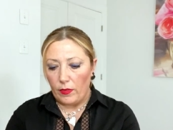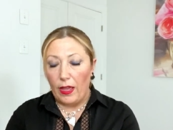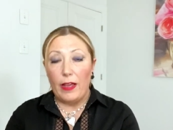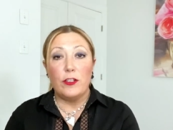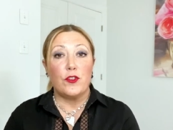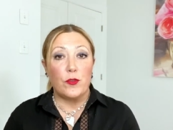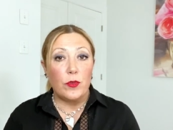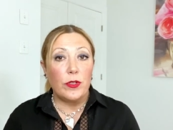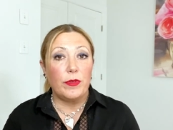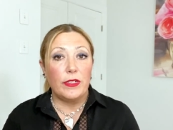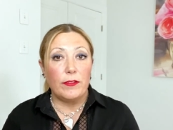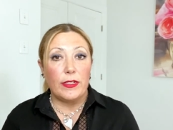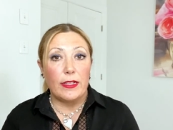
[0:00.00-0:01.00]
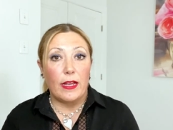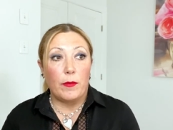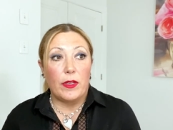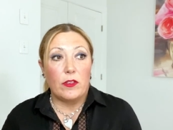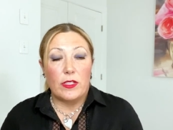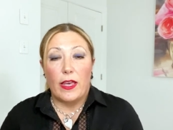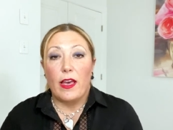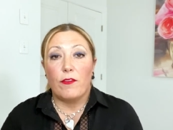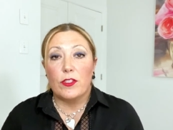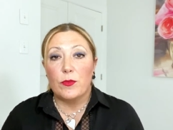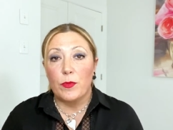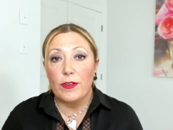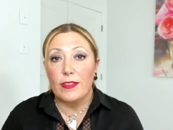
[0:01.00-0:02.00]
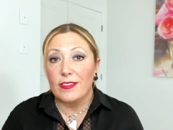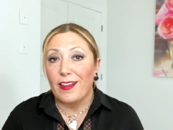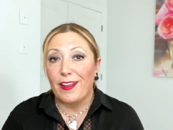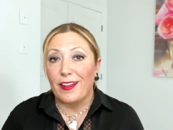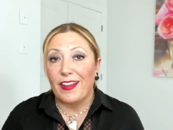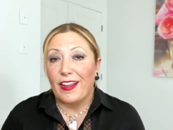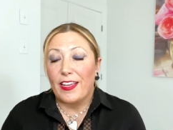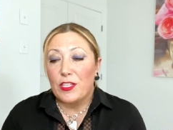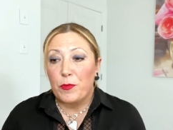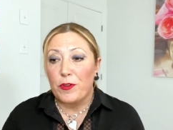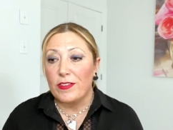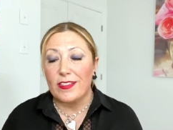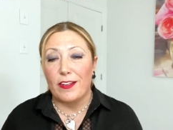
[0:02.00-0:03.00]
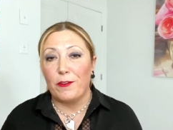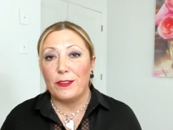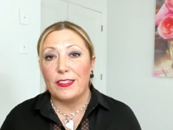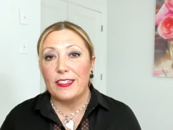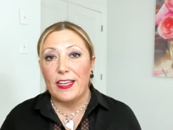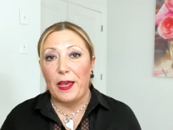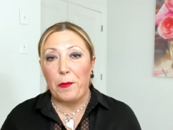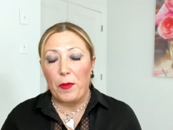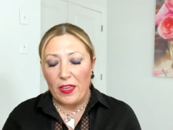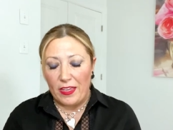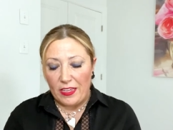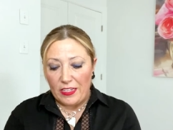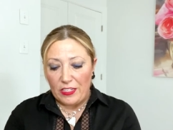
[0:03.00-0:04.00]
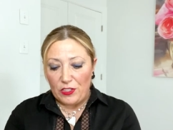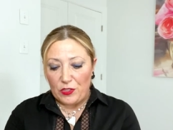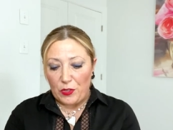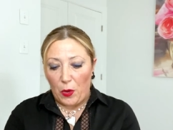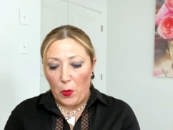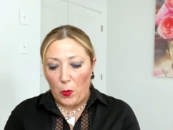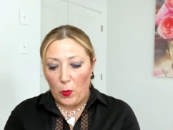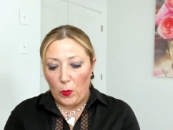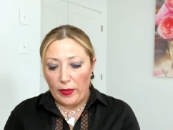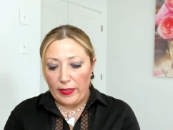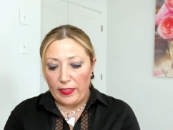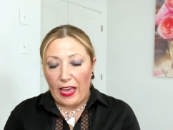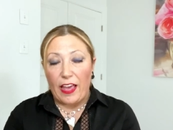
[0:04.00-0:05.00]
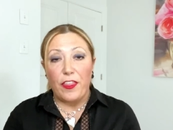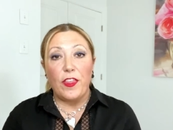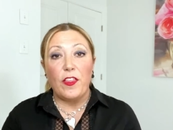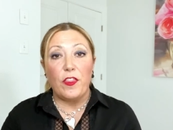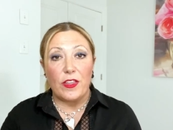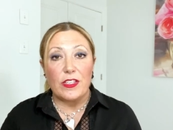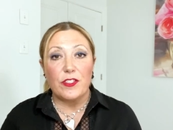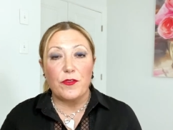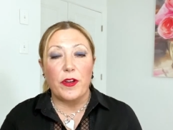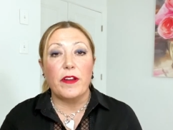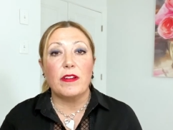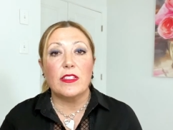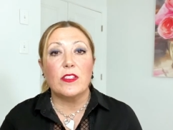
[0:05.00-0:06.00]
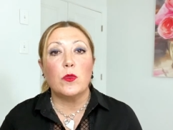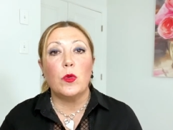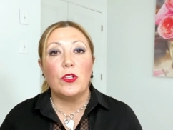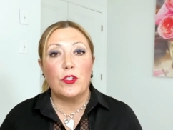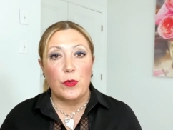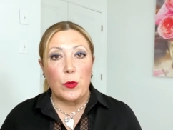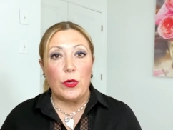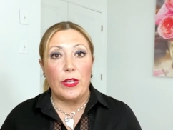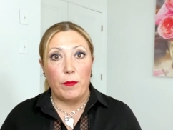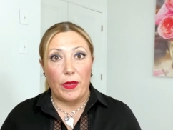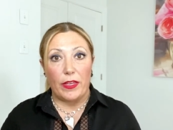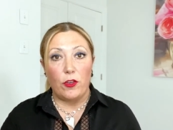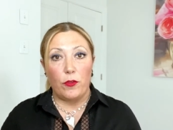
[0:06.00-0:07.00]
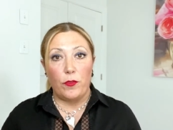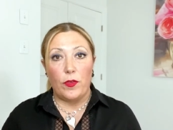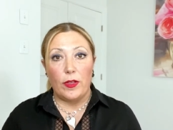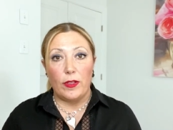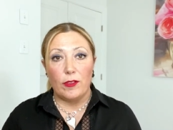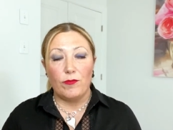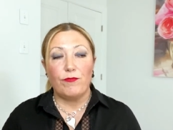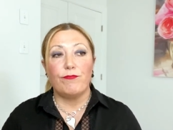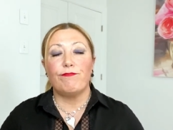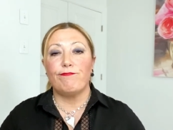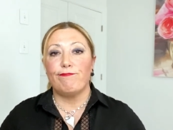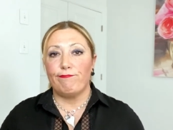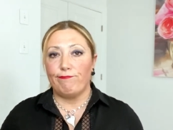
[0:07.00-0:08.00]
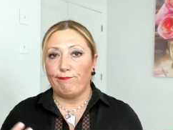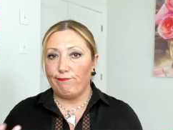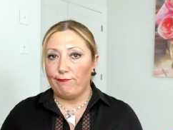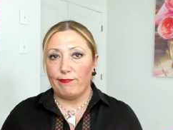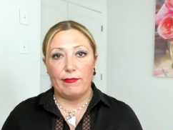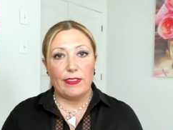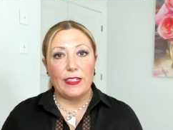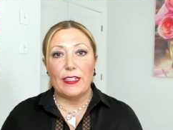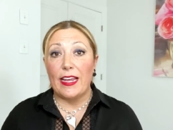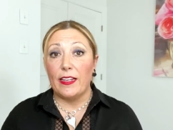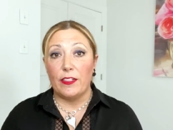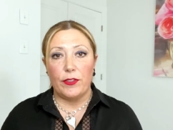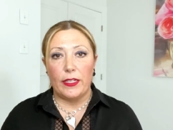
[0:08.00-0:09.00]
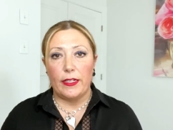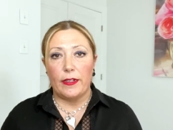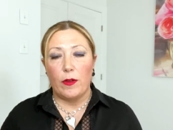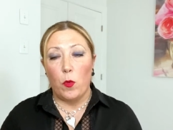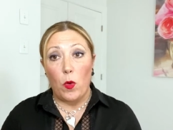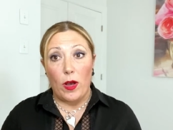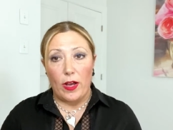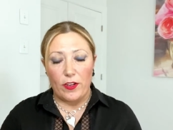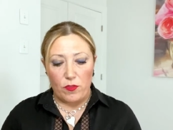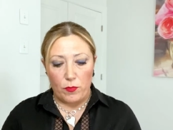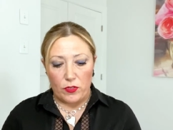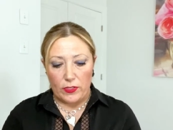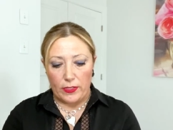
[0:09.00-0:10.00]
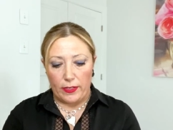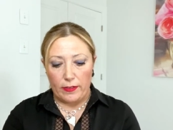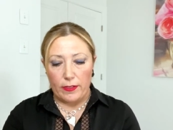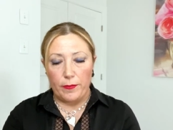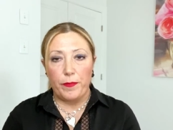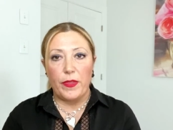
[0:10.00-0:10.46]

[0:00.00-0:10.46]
I truly believe in that because I have experienced that and I experience that all the time. So I think these fragrances will truly make you feel elevated, 100%.